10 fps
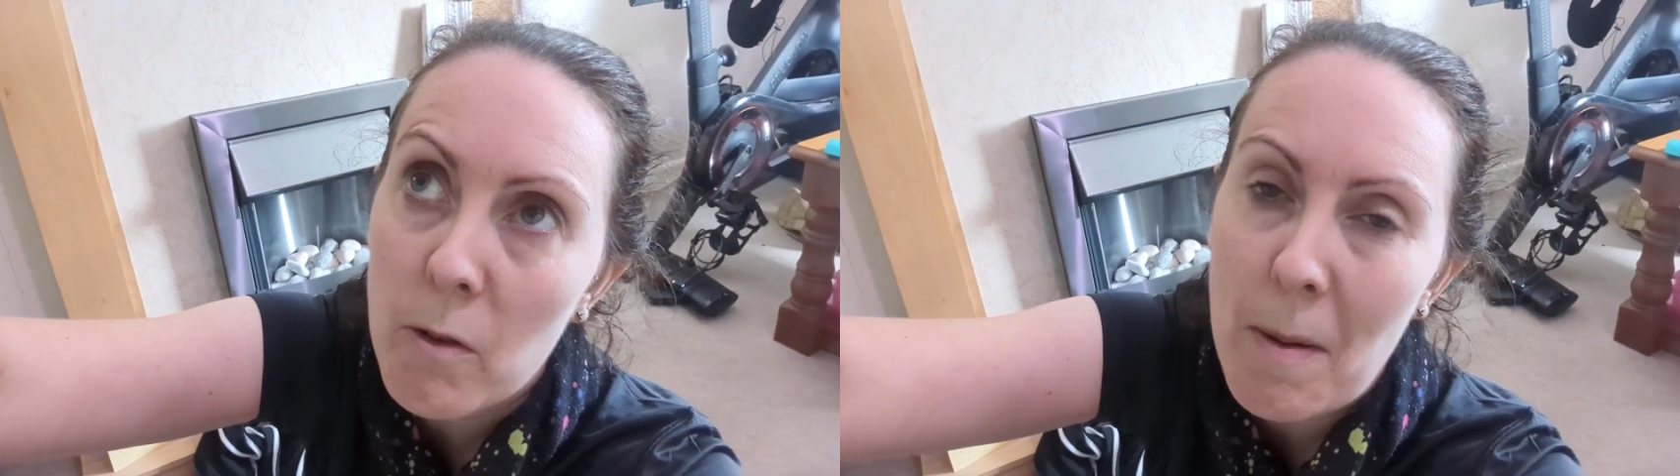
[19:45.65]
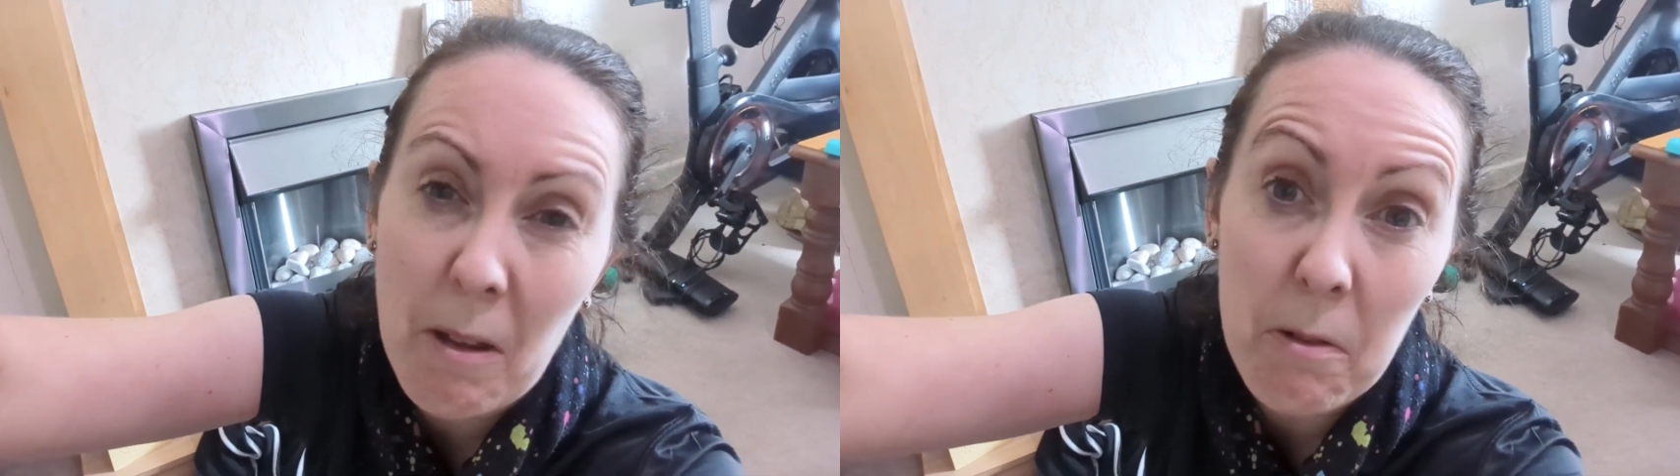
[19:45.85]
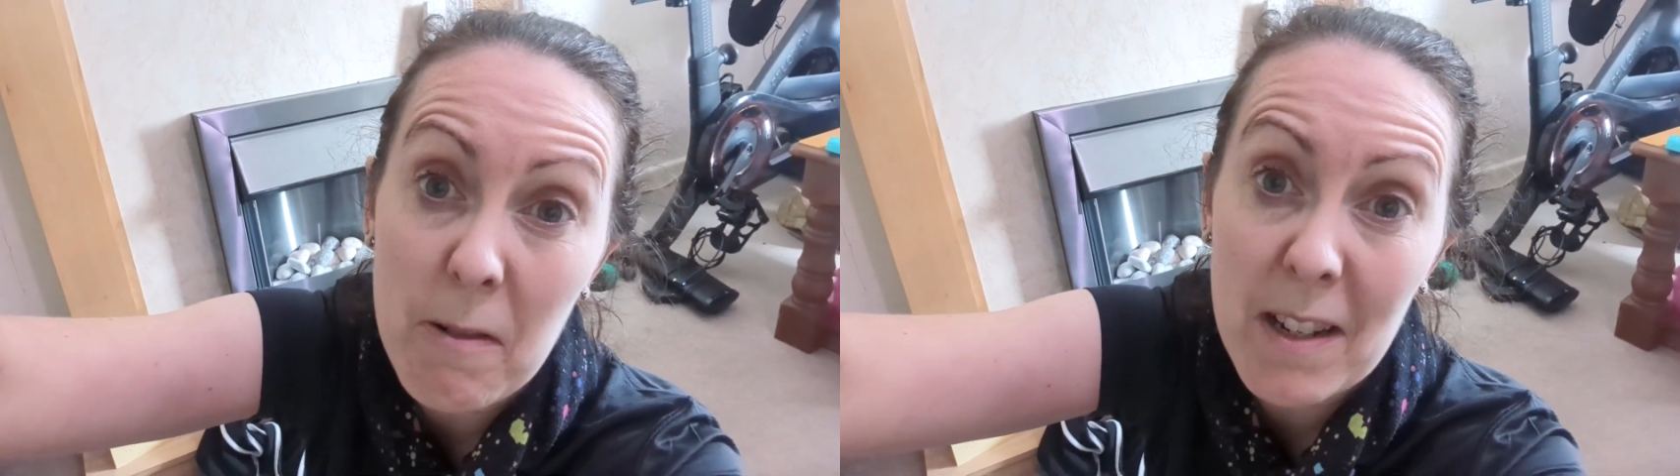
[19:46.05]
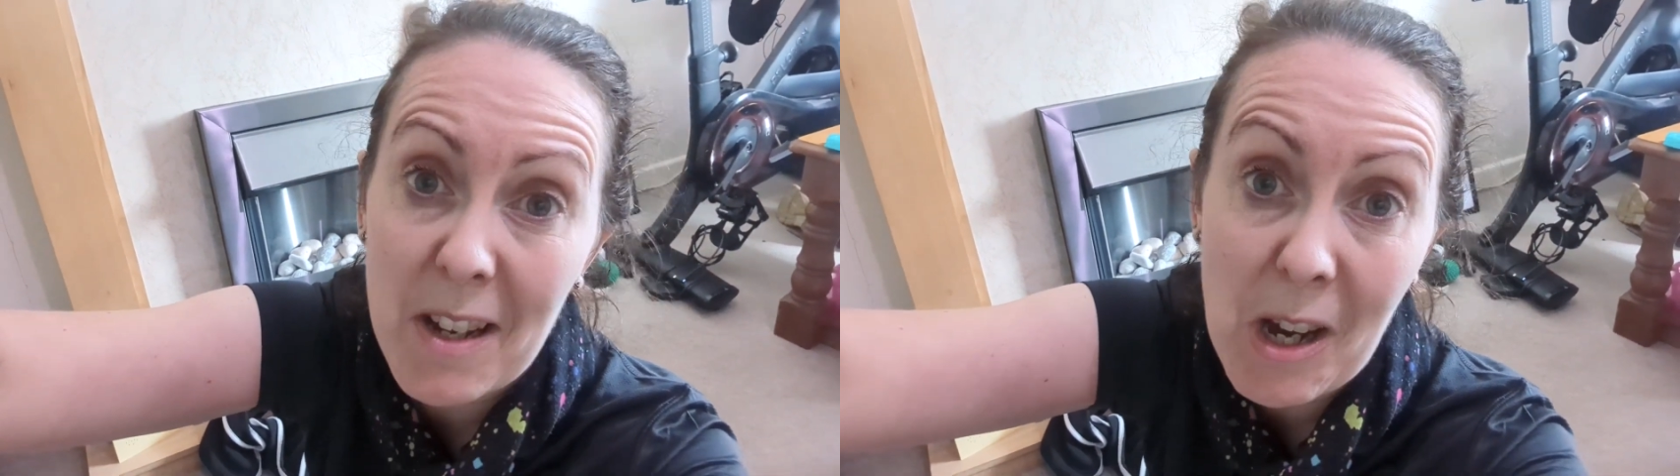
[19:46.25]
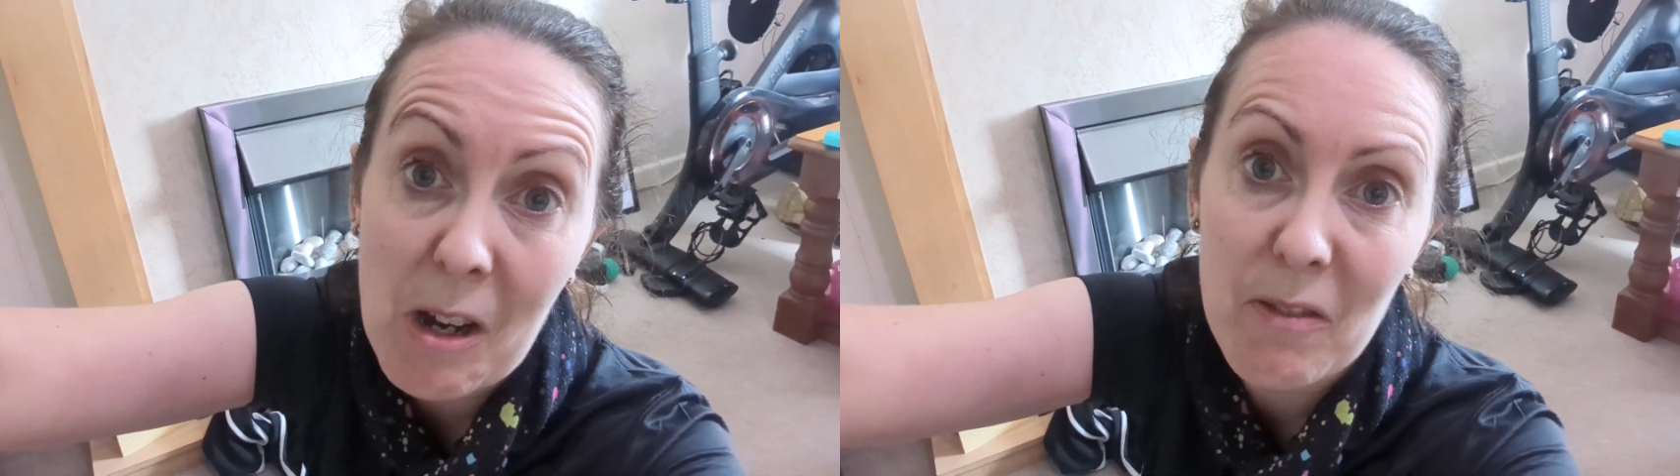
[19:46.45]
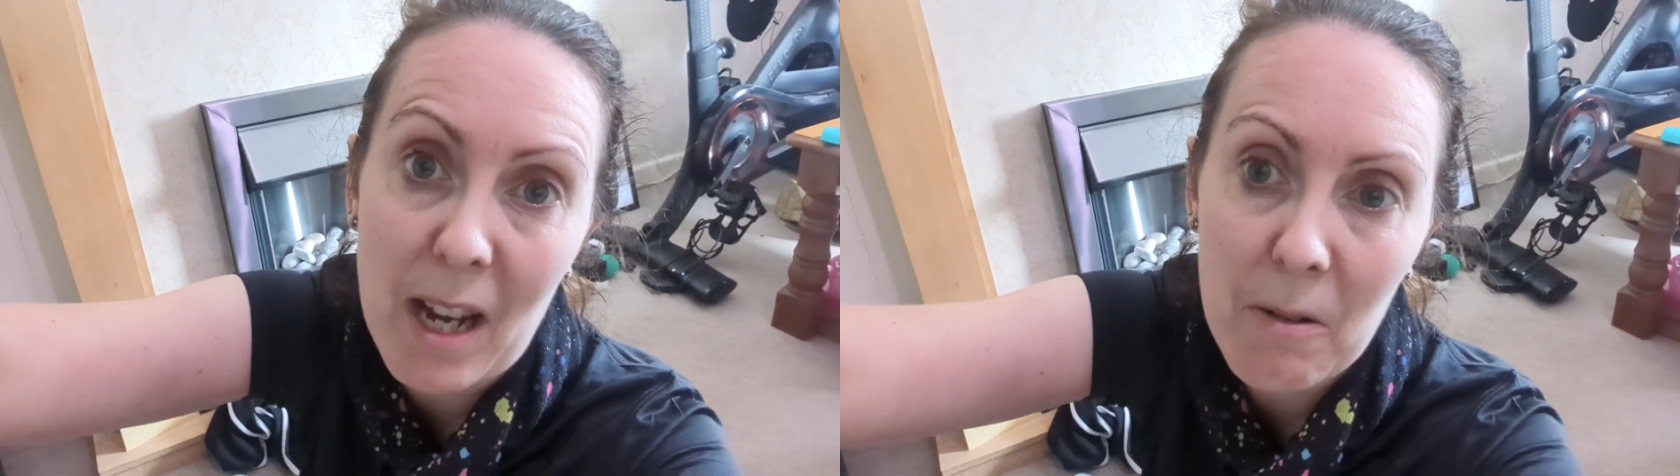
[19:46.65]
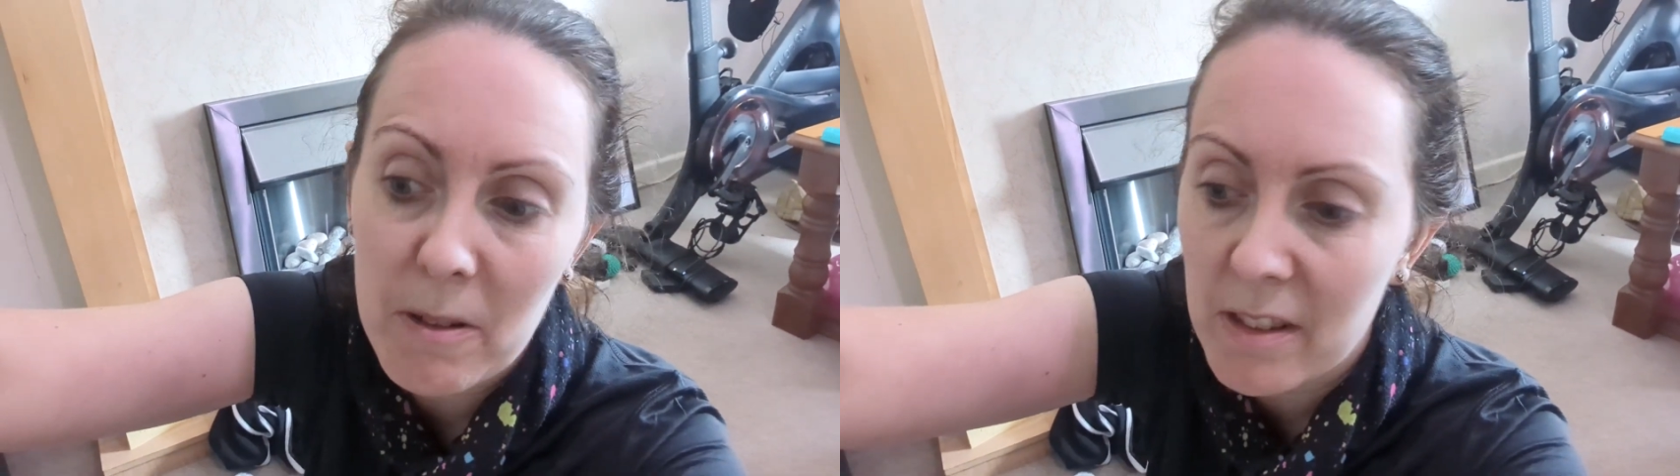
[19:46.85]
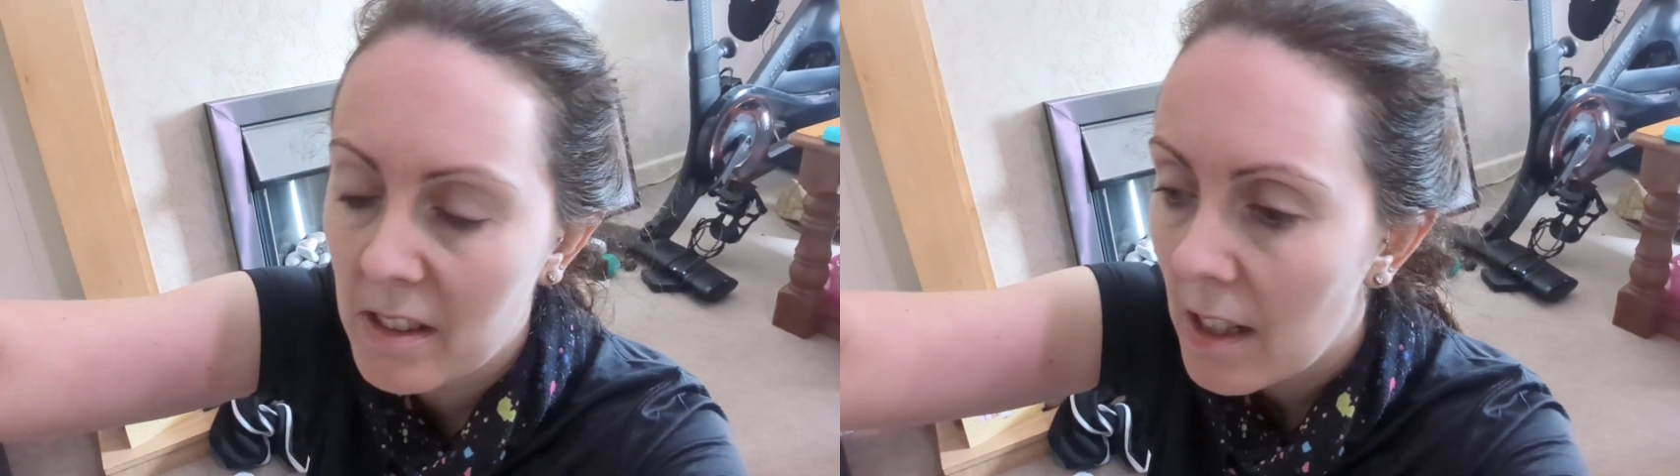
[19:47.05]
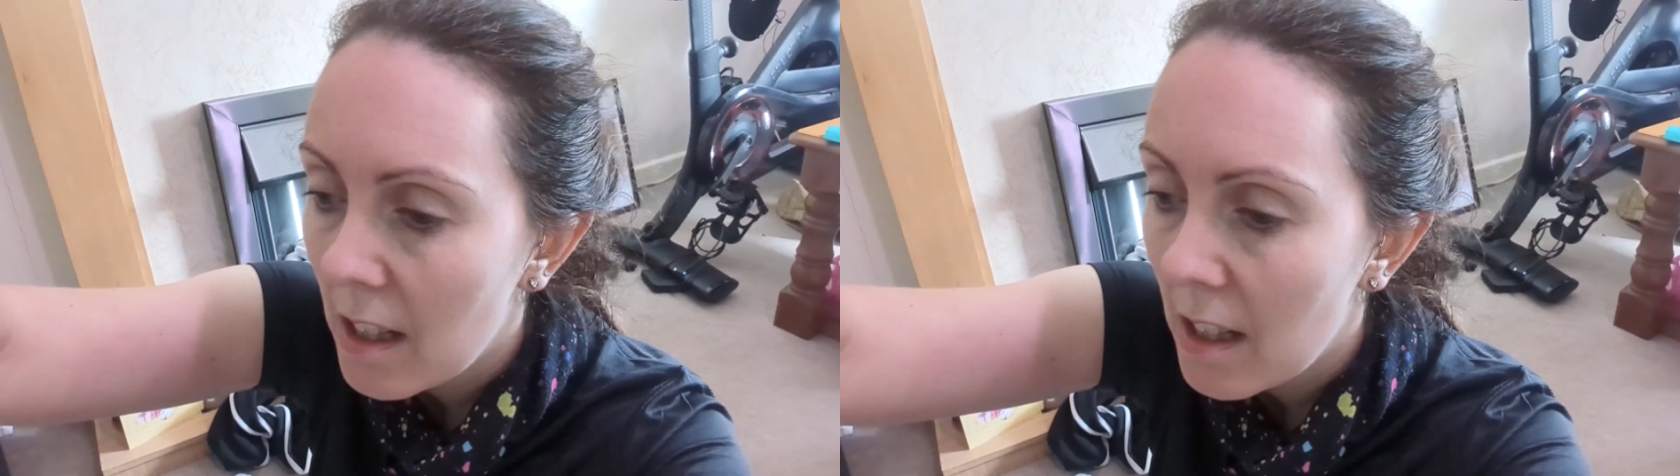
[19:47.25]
about 3.5 hours.